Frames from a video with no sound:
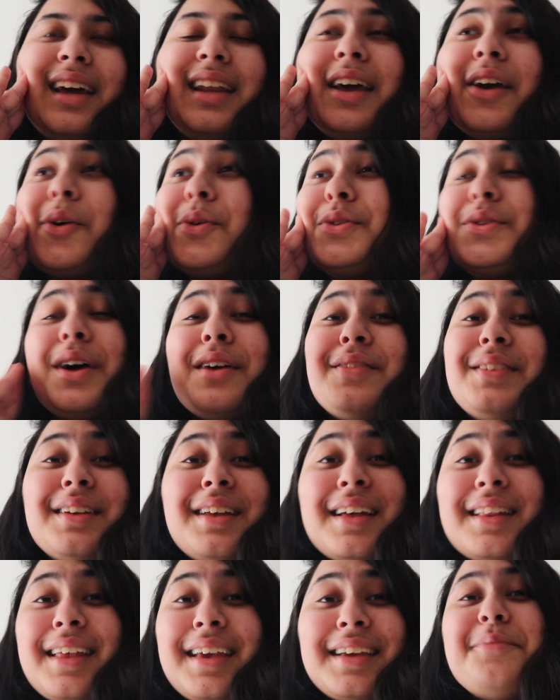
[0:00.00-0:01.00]
And I also
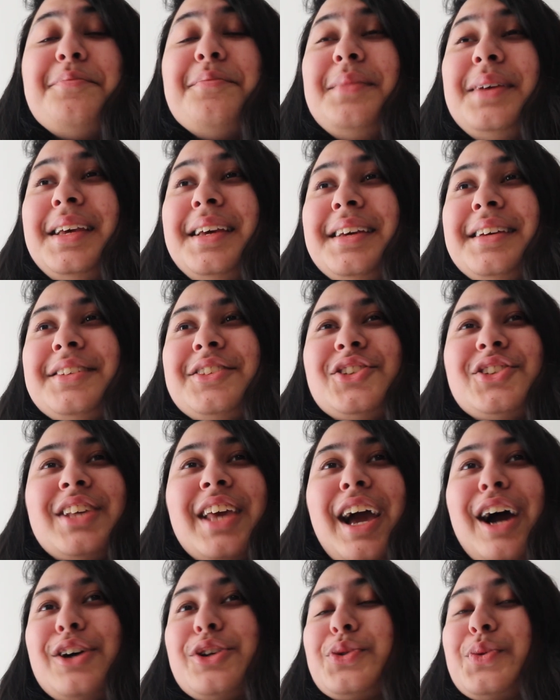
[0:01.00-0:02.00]
haven't, like me just
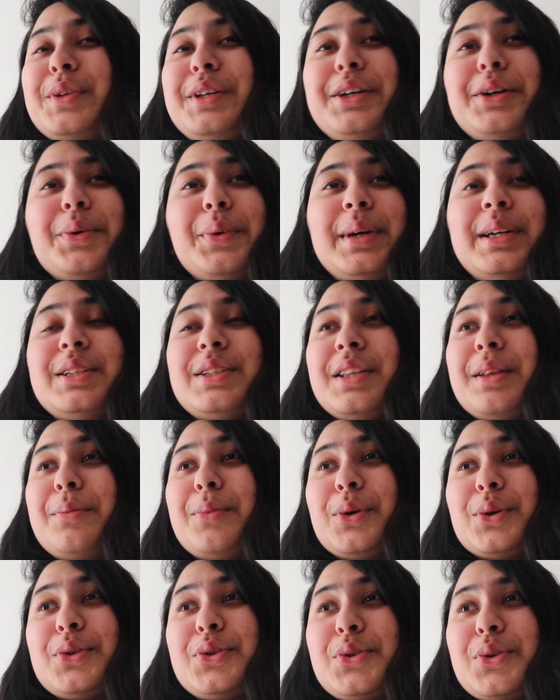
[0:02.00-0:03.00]
casually going to the
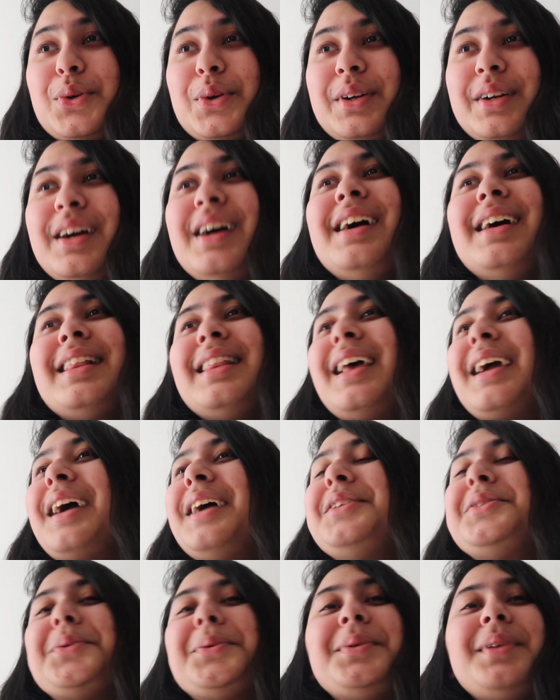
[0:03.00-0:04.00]
bookstore, like
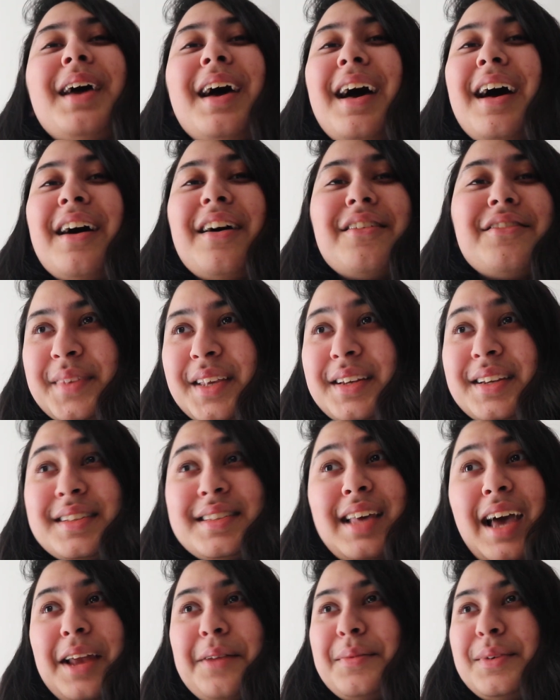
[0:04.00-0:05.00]
I don't have an
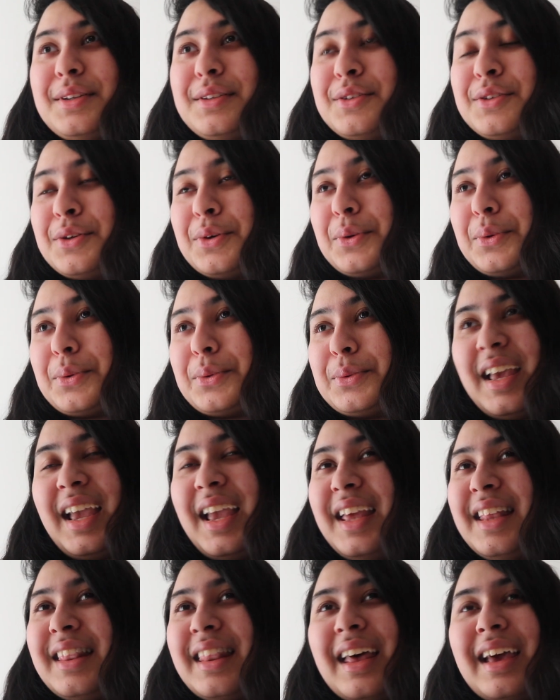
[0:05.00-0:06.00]
assignment due
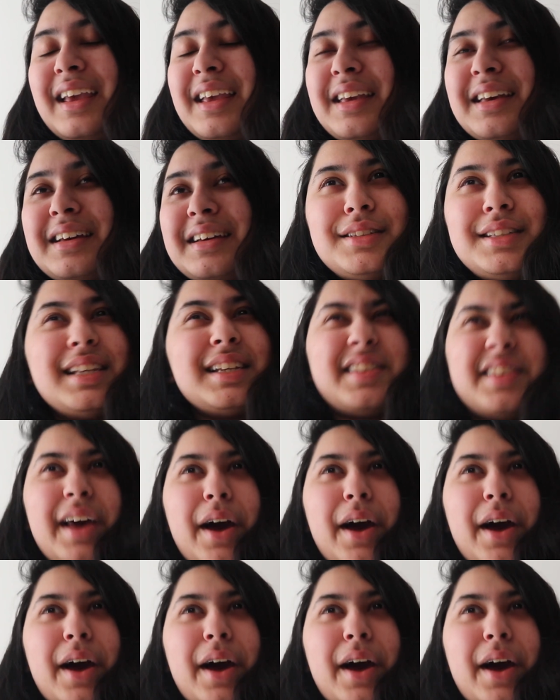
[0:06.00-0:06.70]
in like six